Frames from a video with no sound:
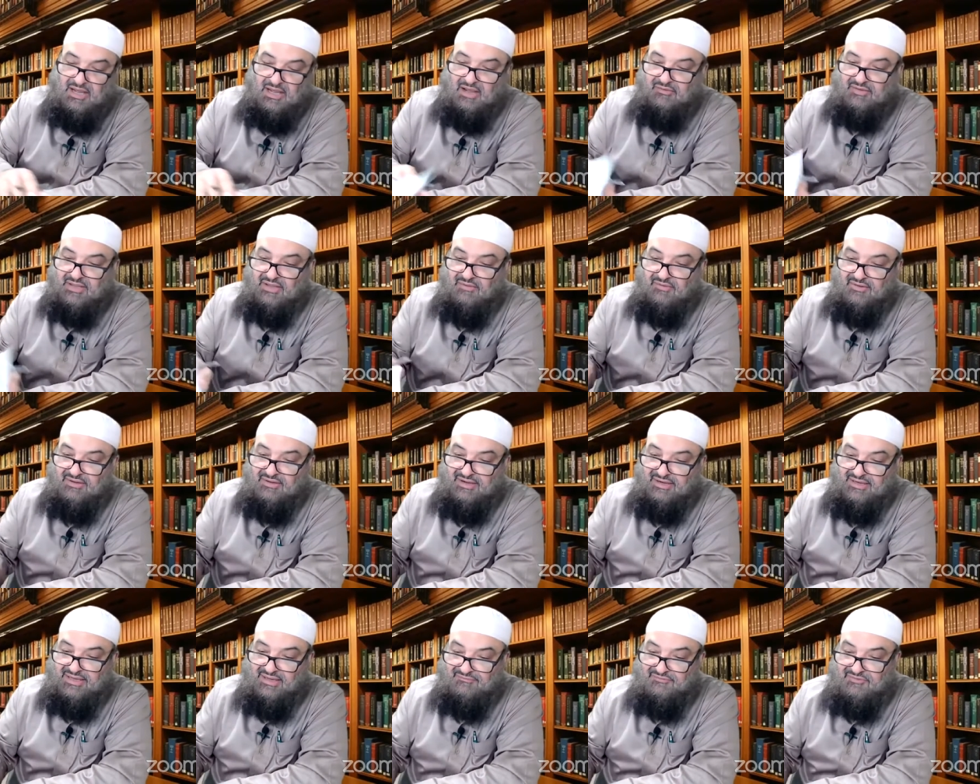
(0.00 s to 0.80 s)
Okay, we're
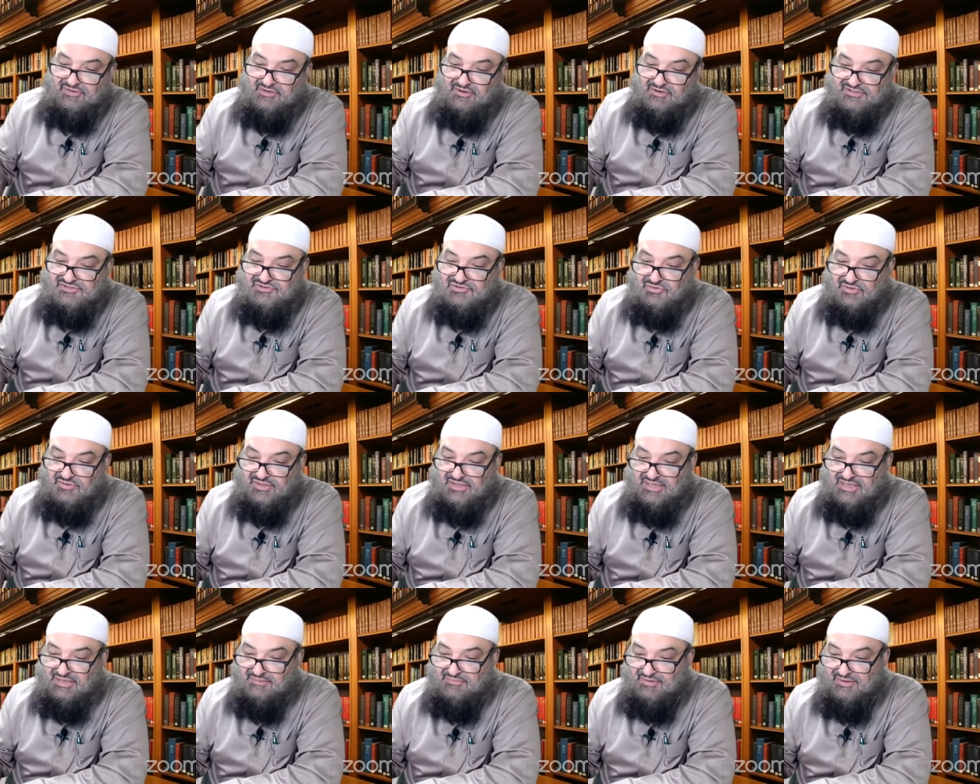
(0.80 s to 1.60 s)
going to come to her
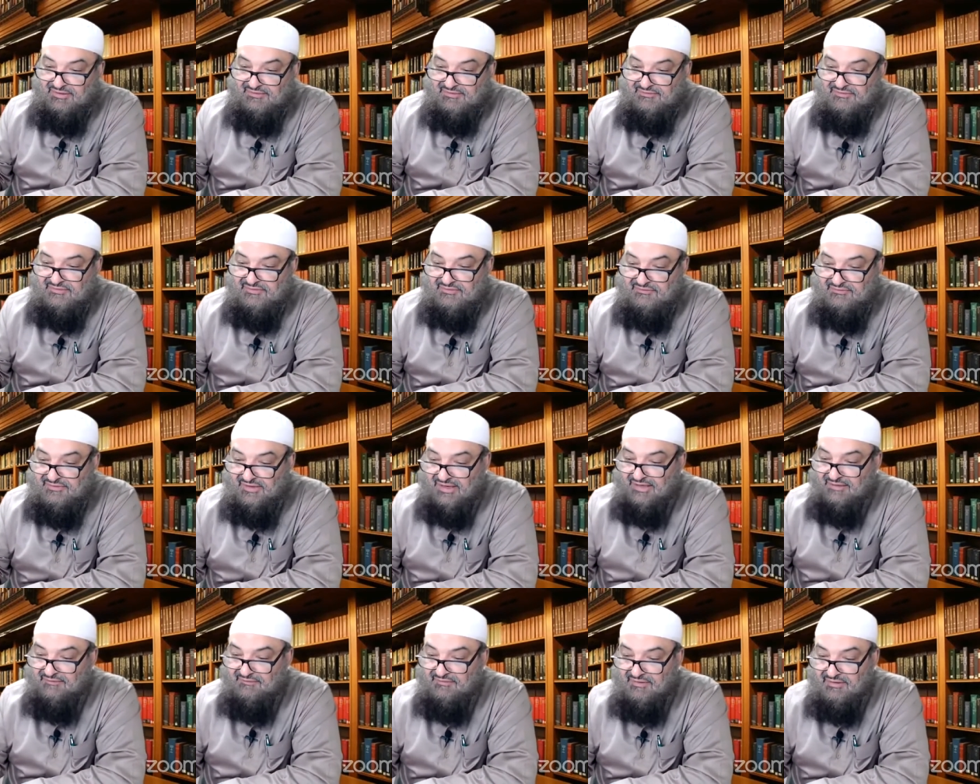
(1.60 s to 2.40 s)
story in a minute.
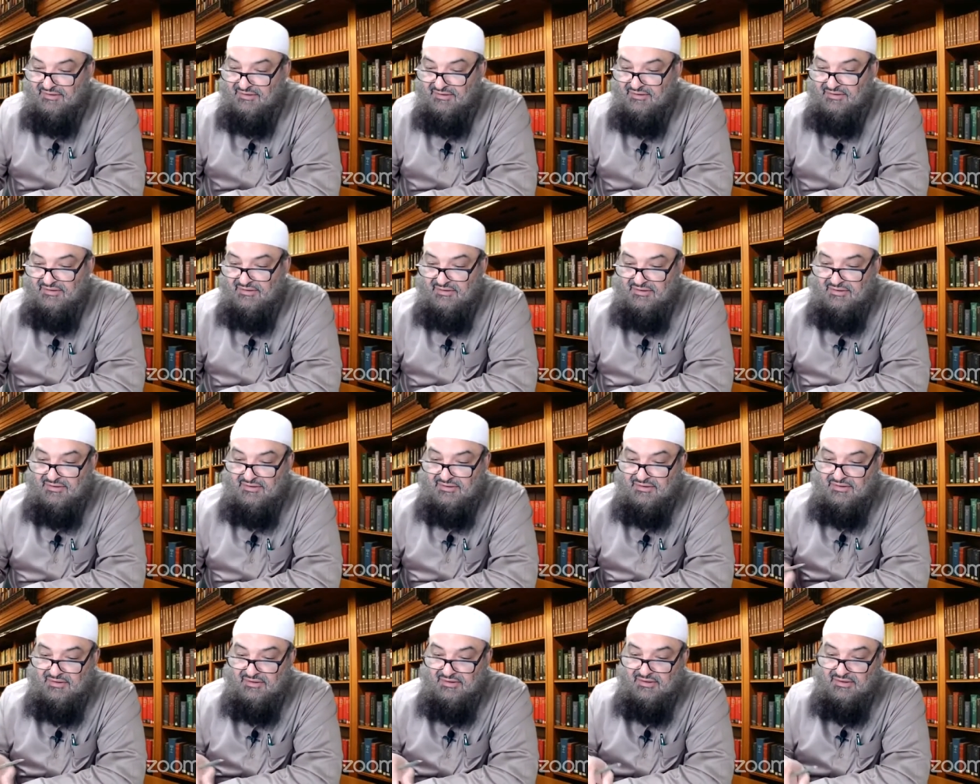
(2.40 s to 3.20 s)
Bye
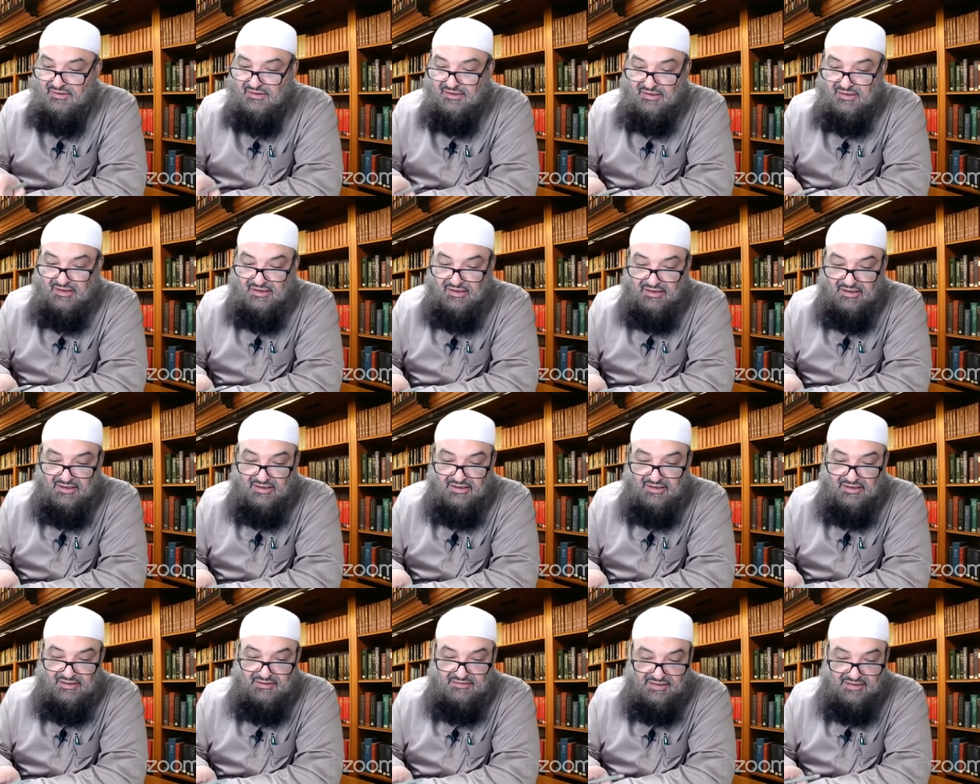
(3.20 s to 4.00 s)

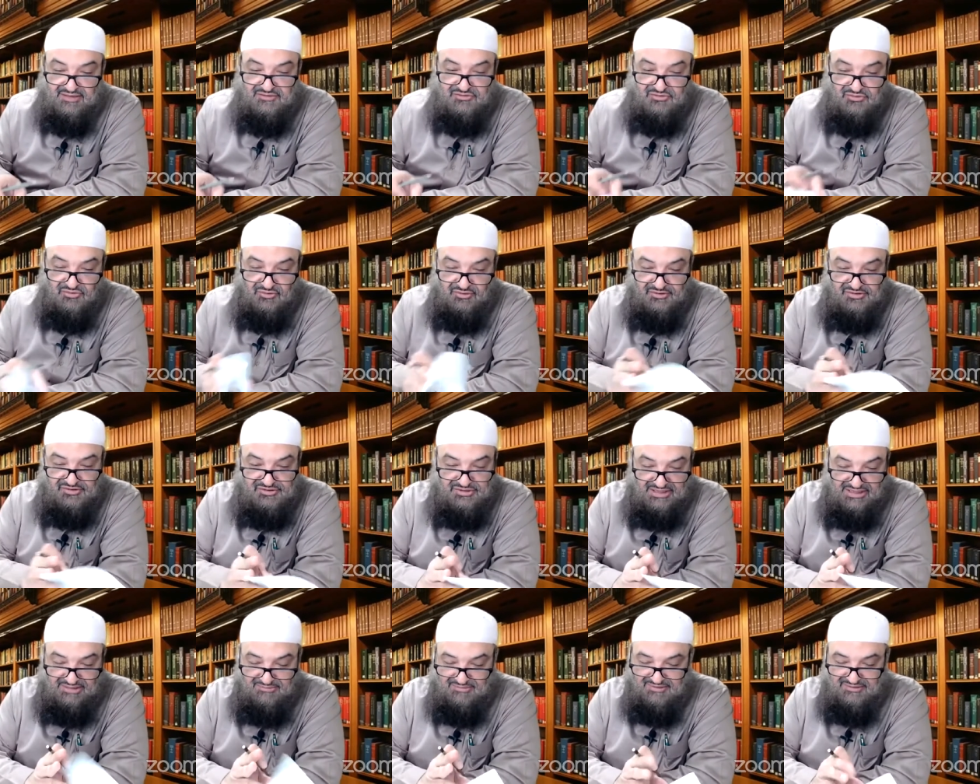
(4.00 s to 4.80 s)
uh, later on,
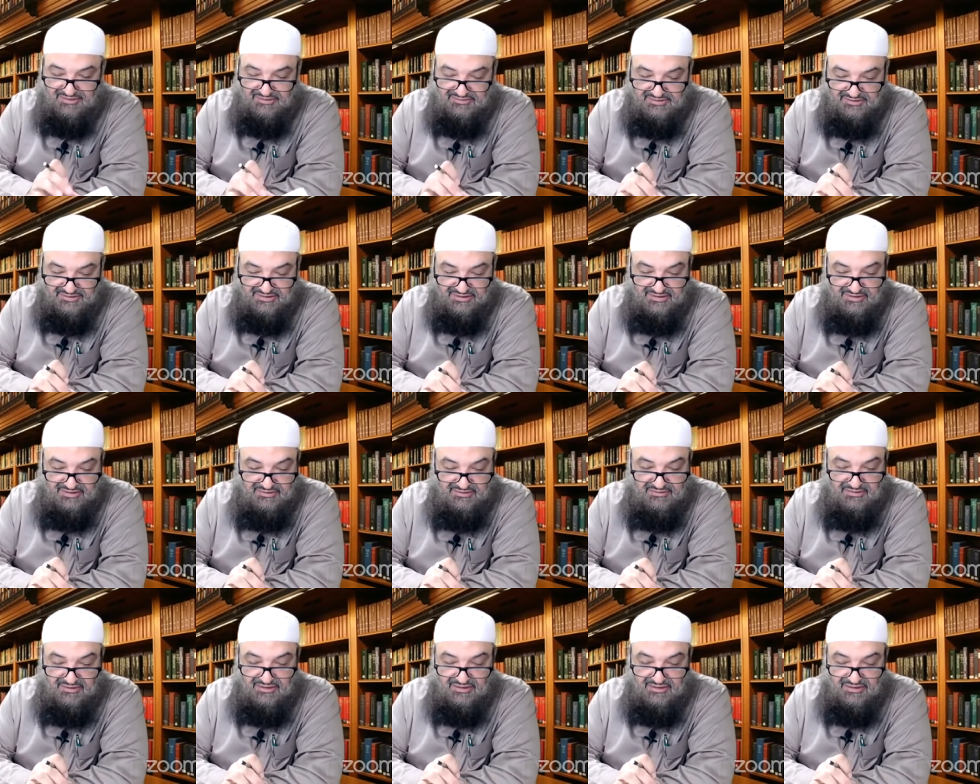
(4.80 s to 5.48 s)
inshallah, not today.